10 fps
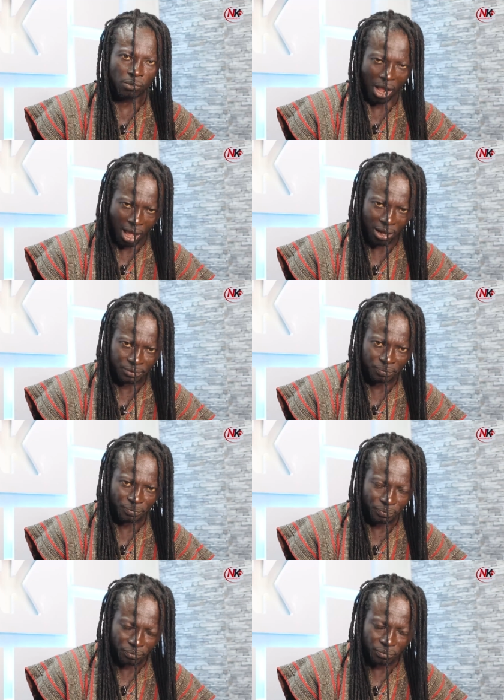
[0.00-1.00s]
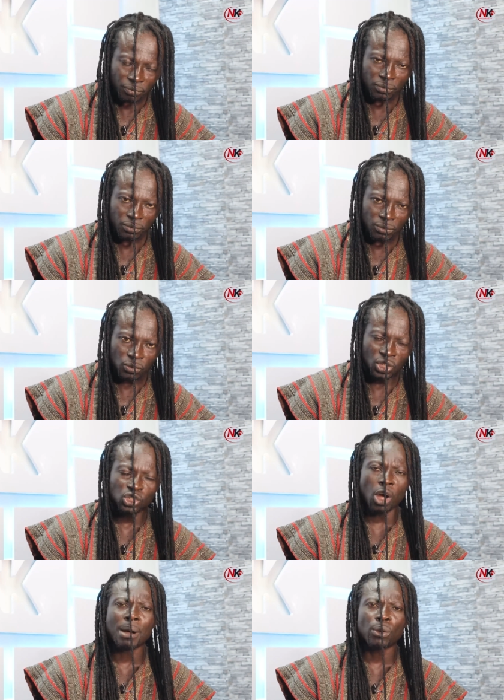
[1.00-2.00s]
Ah, to
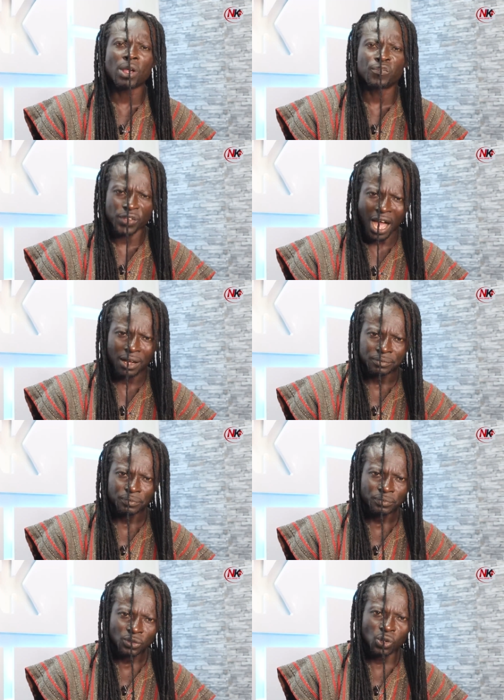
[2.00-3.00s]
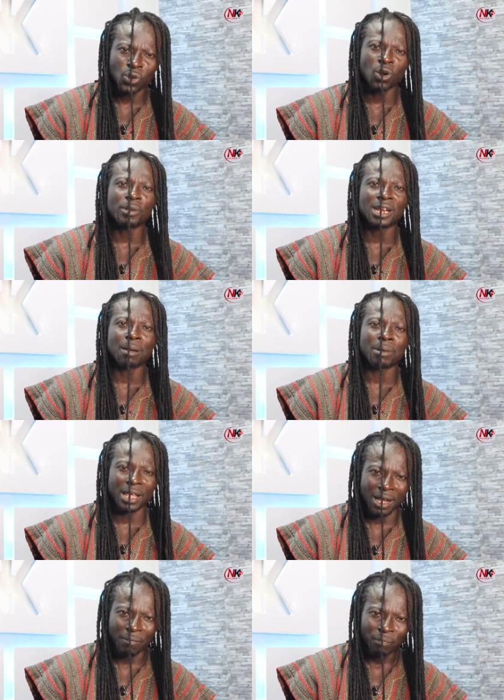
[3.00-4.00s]
so my real fear, Ukrom Yina
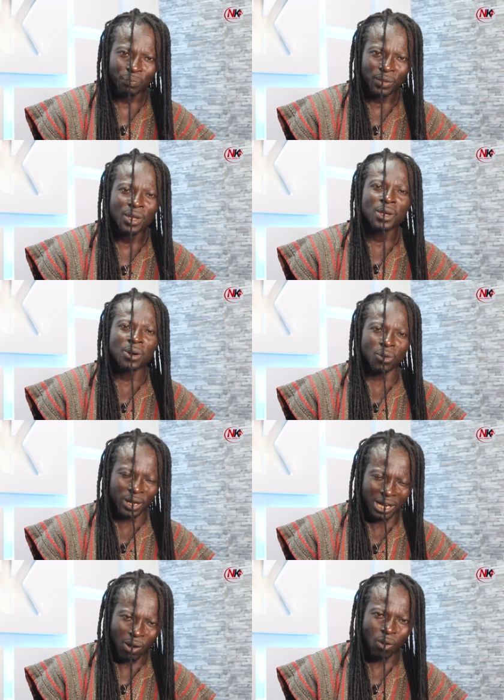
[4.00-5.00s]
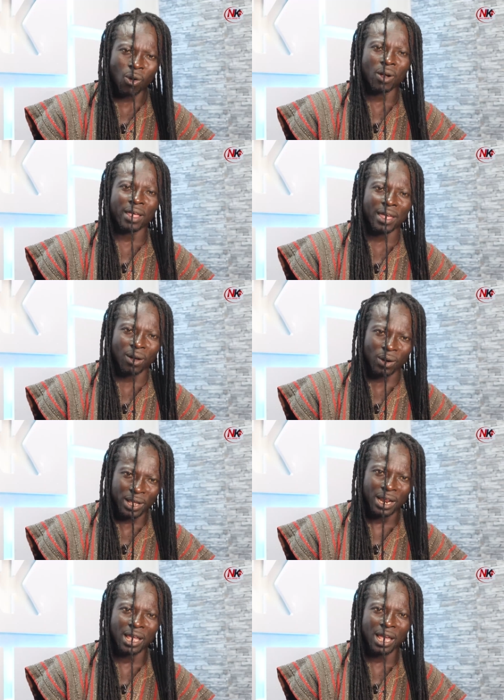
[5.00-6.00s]
Bayan. O Ydawo, or
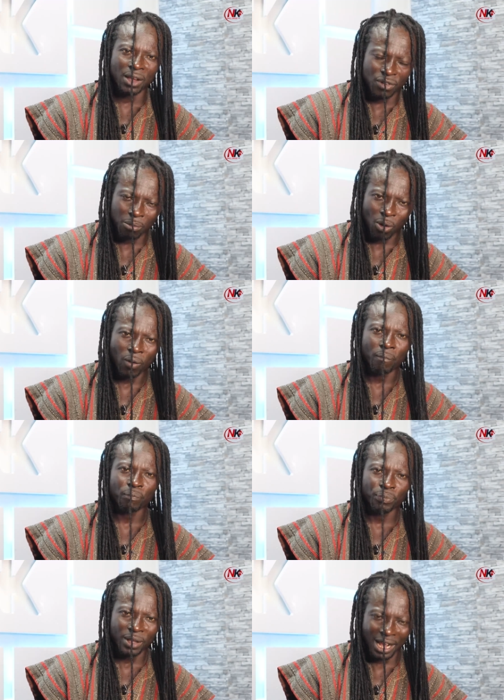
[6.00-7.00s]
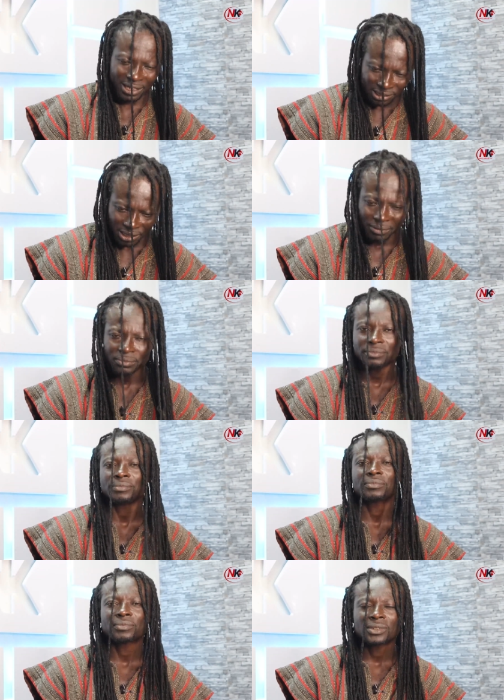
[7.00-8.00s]
Hine Edjabo, Assi.
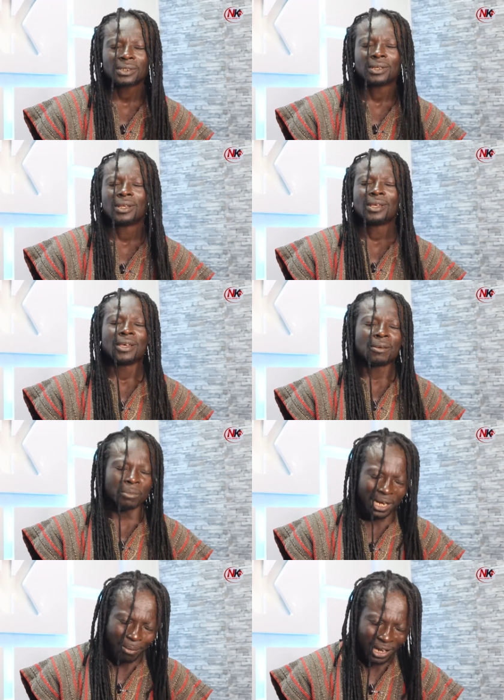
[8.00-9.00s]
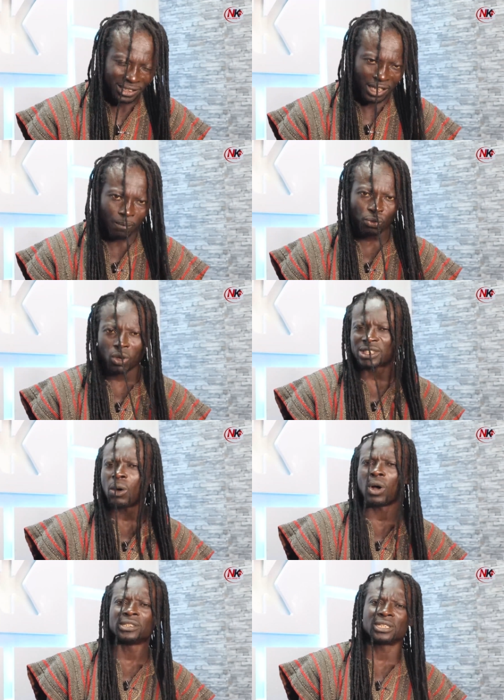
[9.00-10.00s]
Madame say, or
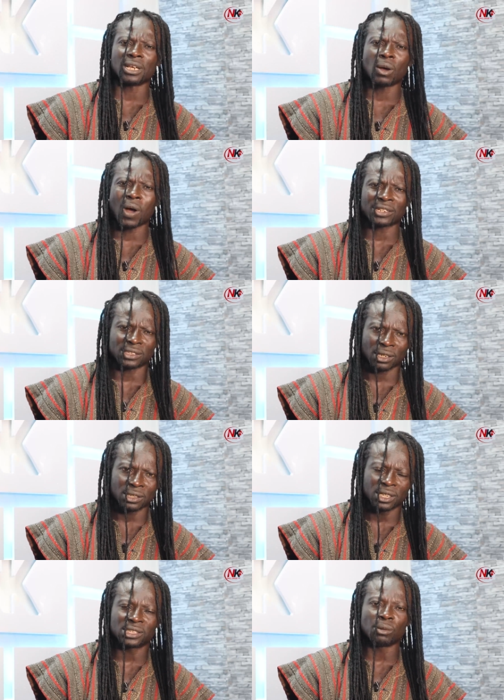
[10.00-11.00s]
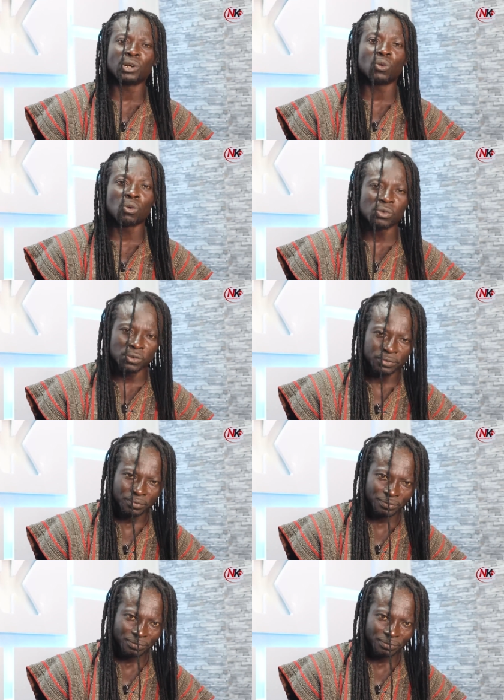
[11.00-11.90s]
so once Ewasi, Church the Moody Womb.